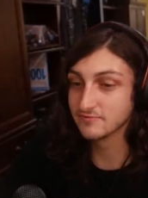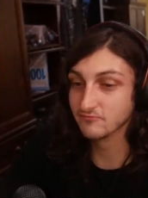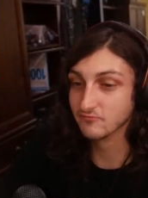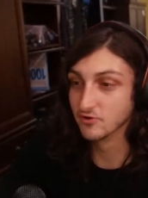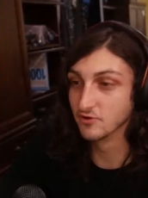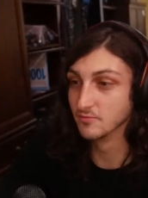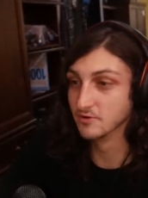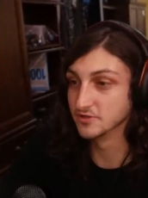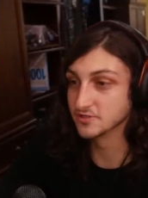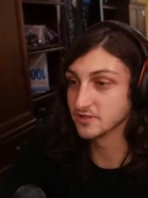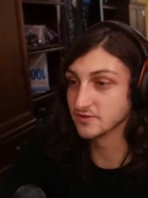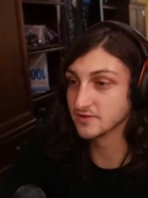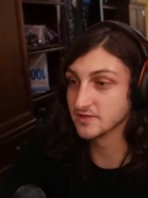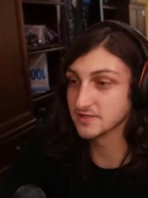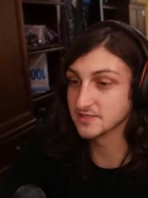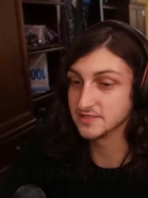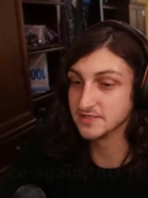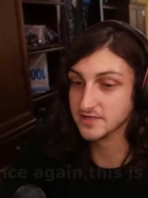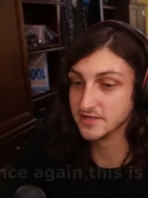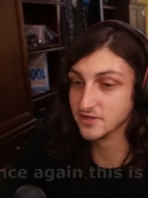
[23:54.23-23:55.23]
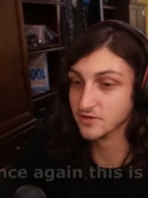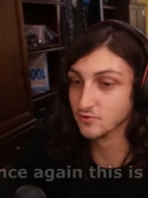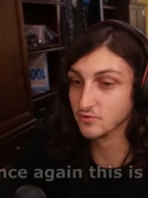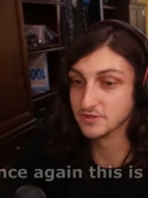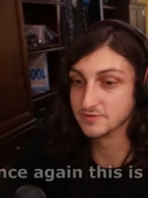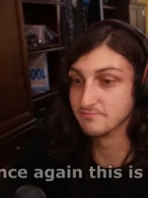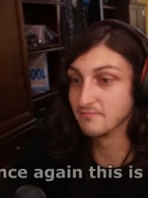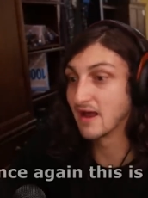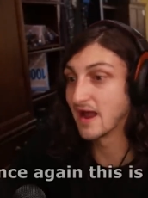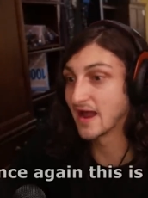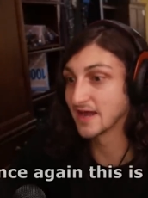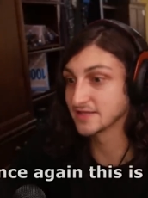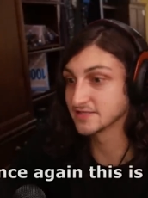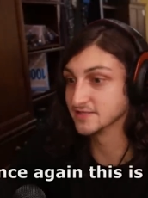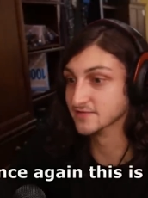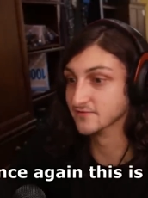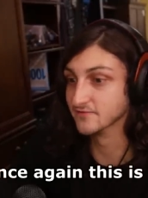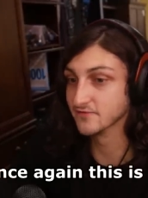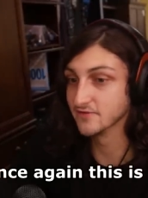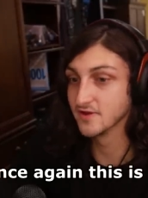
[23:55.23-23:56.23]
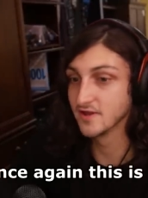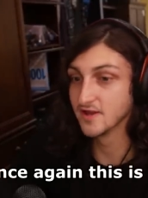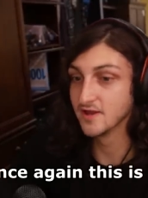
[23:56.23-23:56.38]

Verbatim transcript: rumors that this deal was massive.